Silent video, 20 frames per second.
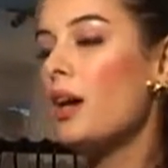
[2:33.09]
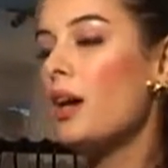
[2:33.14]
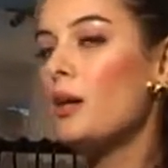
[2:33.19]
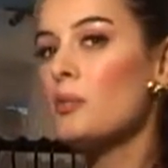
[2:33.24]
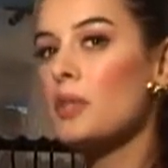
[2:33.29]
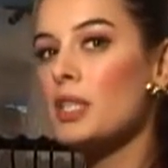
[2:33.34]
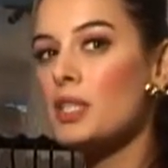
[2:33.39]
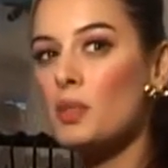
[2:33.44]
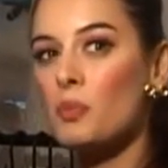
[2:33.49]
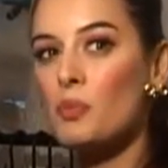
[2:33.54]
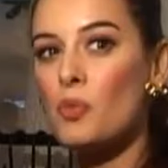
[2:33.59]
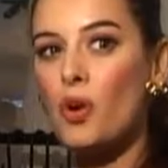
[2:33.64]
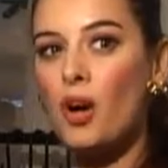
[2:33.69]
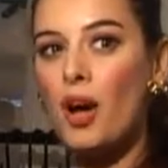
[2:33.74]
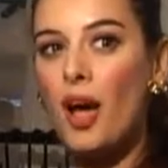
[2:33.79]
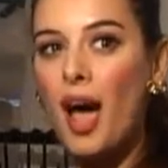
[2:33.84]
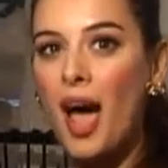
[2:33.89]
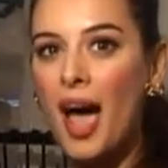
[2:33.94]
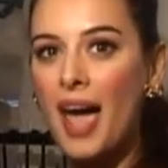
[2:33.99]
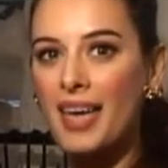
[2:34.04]
um, is a
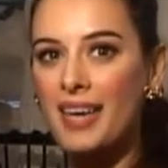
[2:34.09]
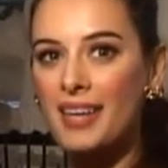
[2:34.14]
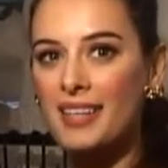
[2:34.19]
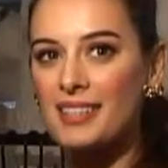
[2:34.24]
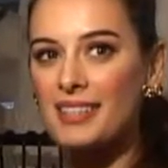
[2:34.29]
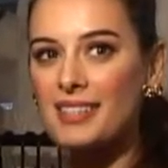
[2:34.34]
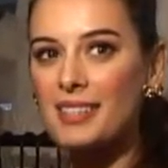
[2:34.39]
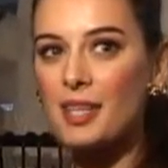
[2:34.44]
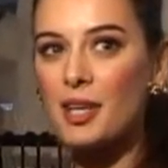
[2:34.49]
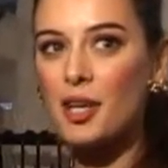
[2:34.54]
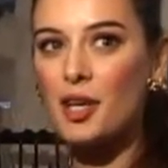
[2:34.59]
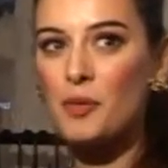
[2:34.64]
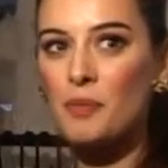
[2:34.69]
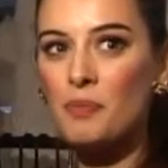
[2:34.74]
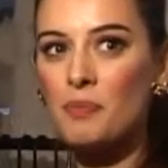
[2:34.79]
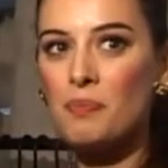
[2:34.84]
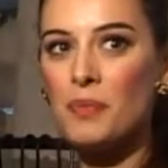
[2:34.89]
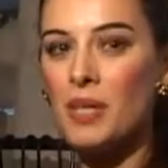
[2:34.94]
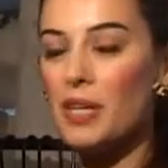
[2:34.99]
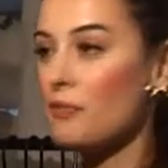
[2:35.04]
more high-end um,